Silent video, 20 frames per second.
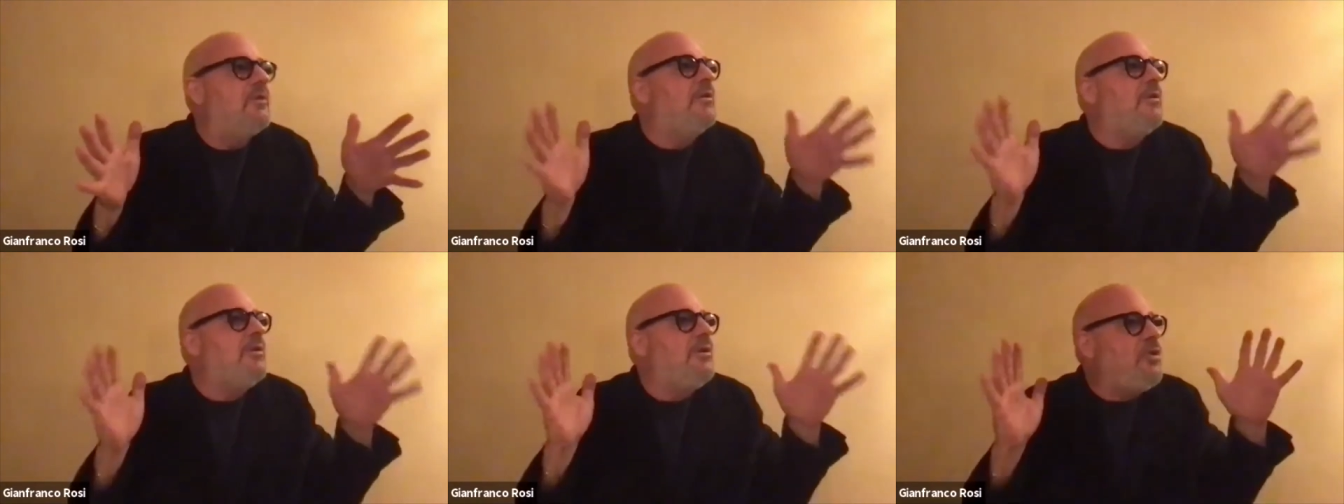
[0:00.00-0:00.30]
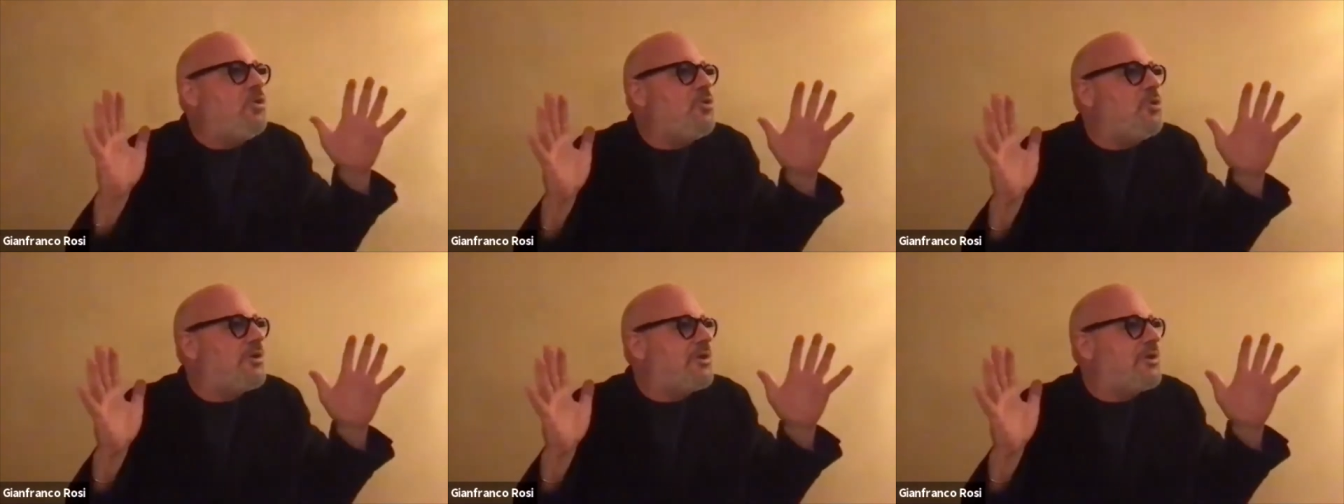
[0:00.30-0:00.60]

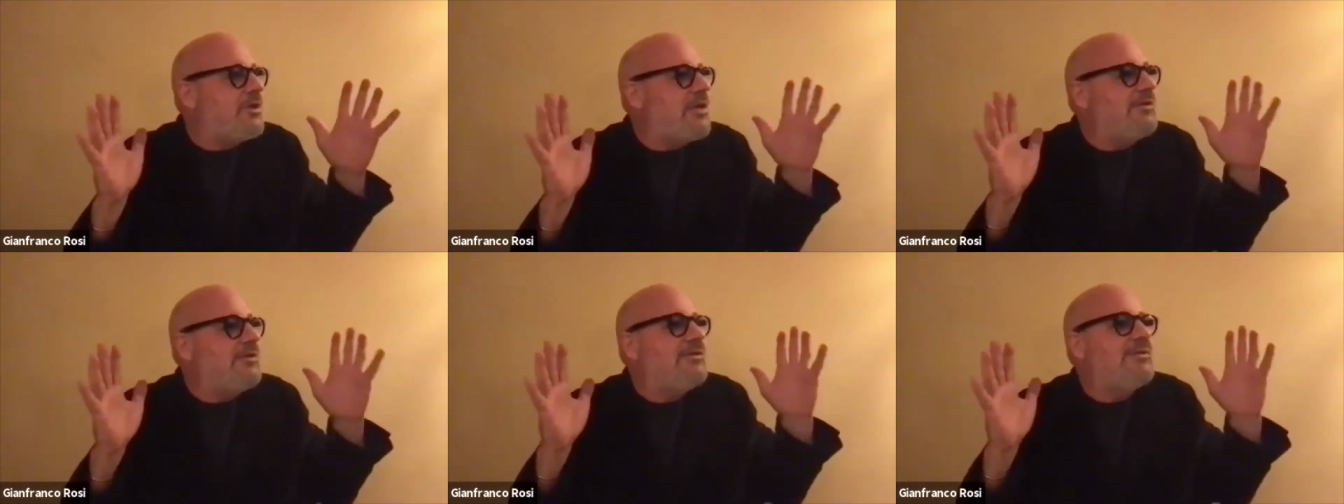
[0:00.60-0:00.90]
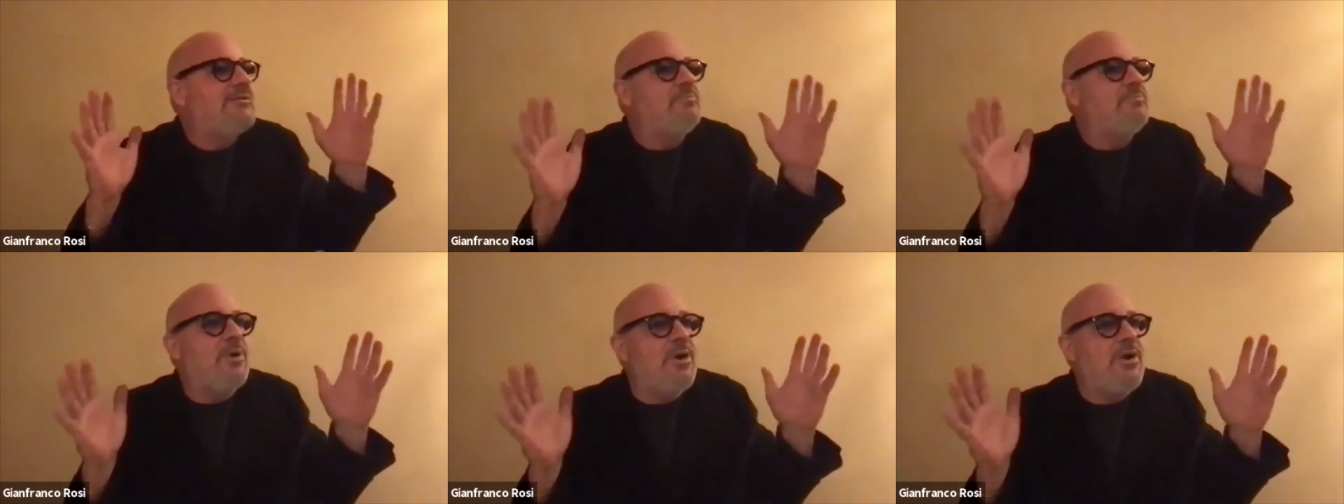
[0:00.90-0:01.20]
looking at
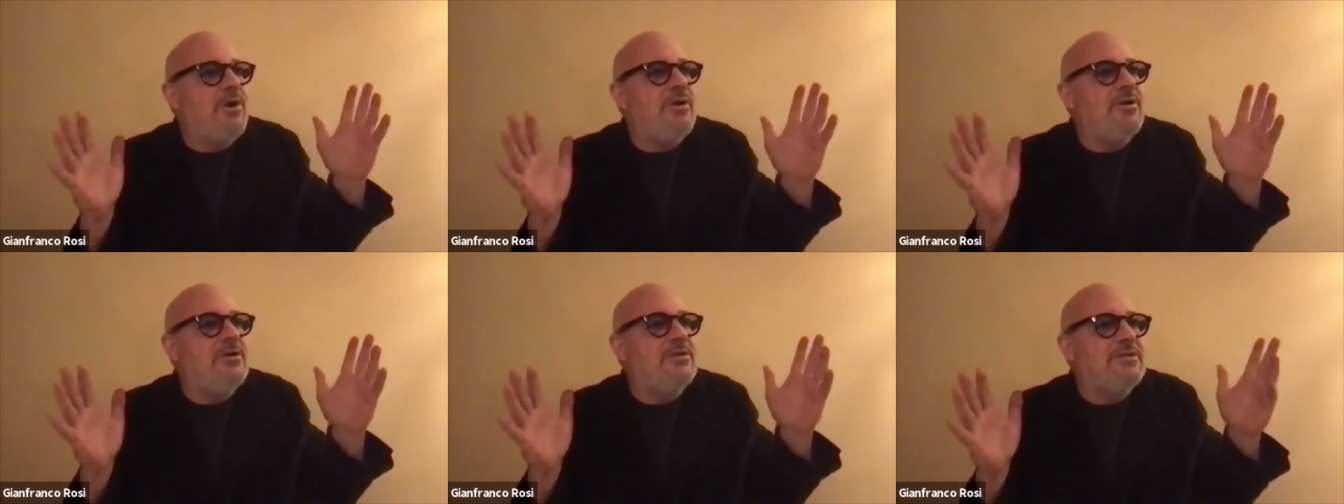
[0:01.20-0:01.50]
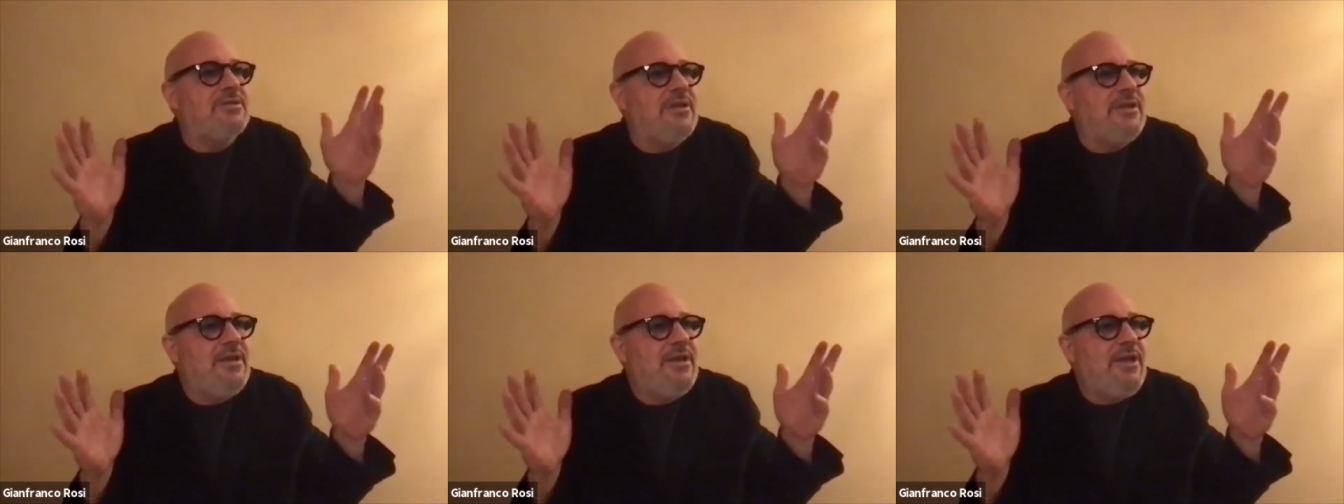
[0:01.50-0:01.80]
these birds.
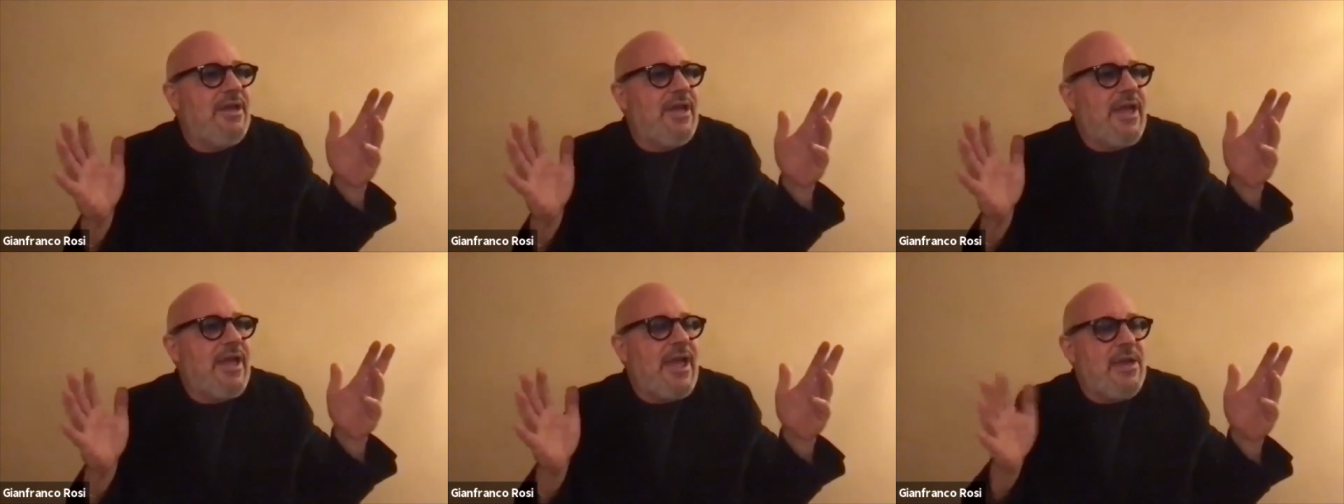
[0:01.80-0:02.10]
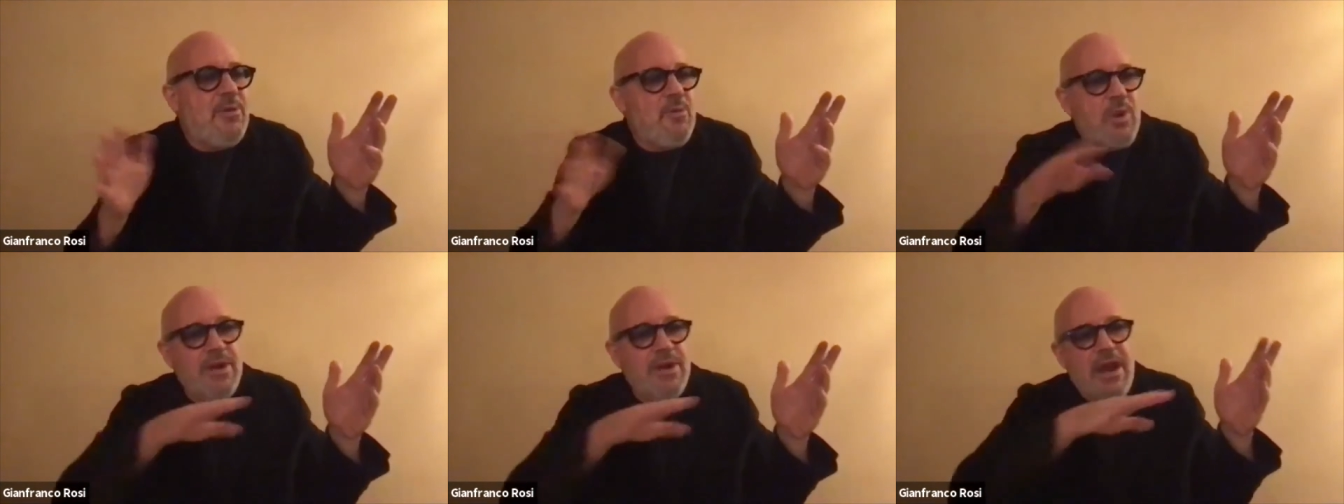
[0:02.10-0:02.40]

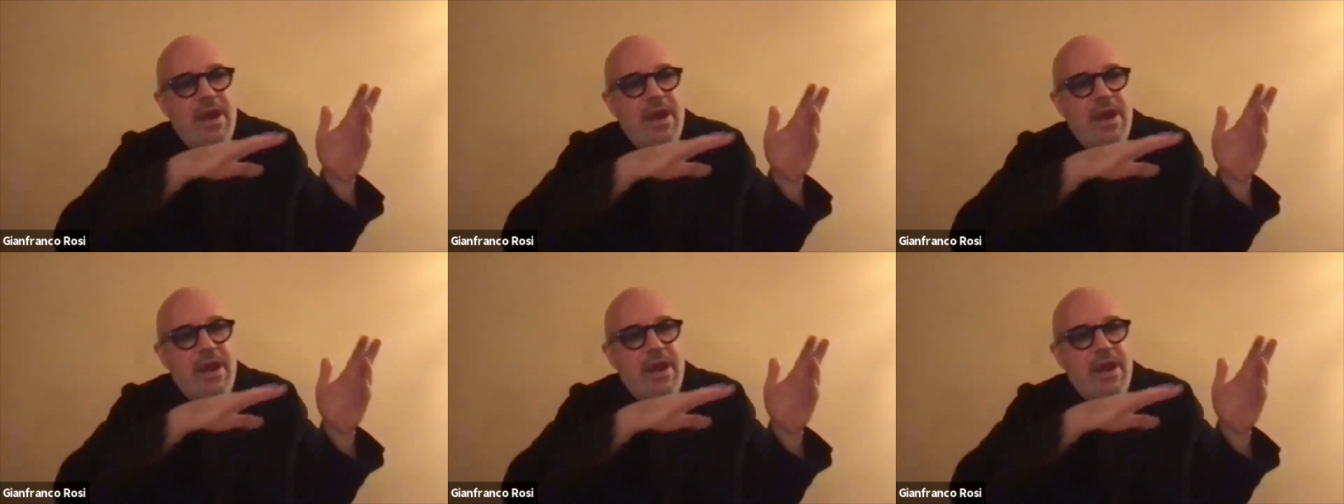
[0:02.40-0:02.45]
And when